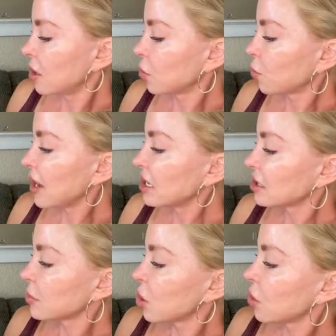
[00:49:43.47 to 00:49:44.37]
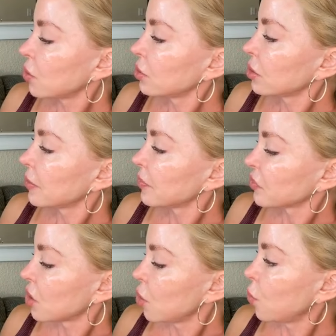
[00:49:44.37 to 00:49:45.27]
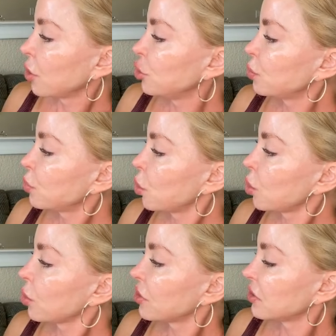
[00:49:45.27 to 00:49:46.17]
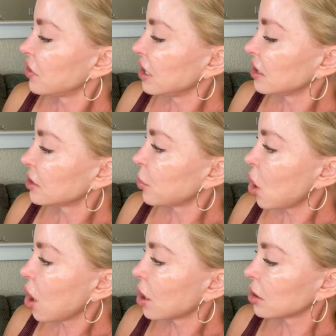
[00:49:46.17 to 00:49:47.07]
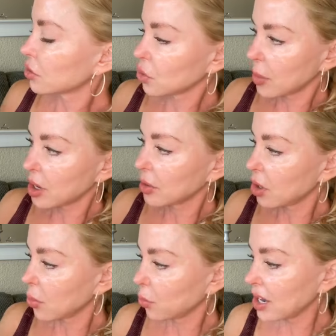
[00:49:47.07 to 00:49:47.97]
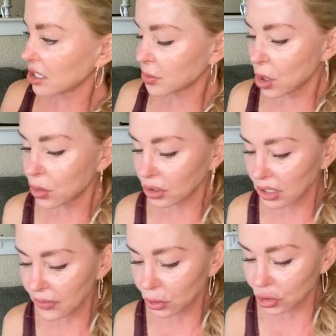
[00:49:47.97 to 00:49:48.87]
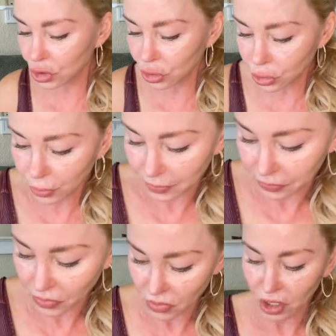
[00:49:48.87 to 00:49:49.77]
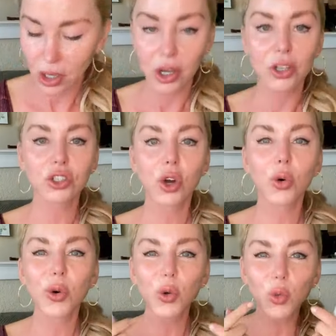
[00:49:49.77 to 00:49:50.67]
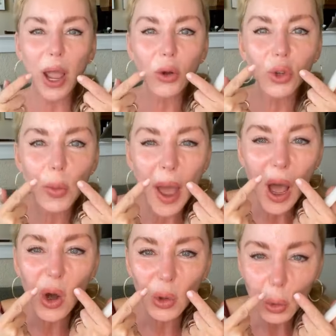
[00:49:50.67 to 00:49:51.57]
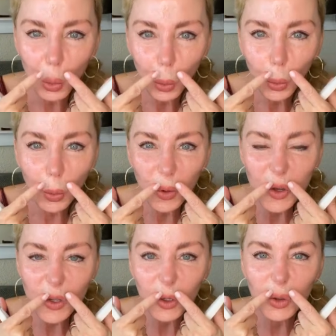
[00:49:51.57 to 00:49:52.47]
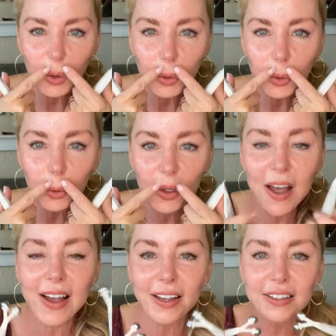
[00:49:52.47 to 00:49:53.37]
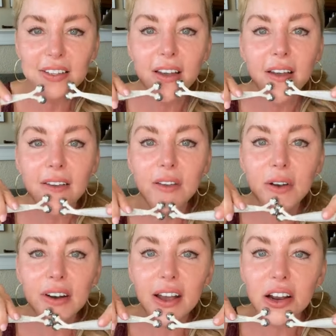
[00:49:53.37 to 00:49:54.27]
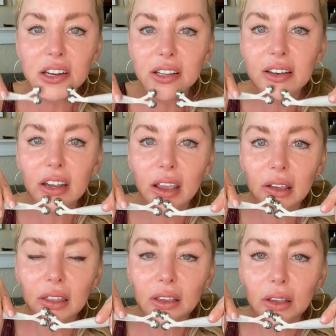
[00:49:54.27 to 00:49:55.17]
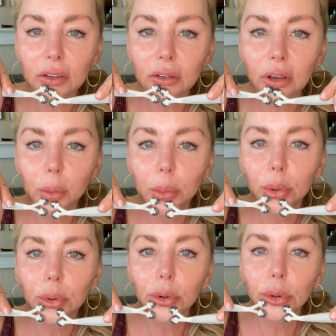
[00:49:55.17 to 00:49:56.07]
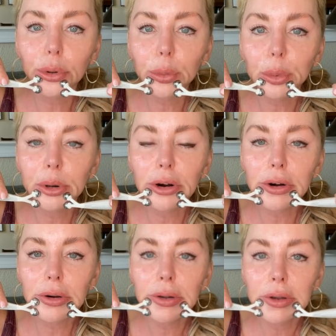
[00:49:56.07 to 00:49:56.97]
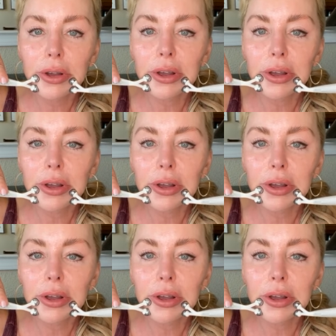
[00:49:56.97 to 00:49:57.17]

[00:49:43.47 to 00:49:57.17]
an erase mode where you pull the things apart. So I'm gonna erase mode level two. So around the mouth, when we get like these little lines, you can actually take these and pull them apart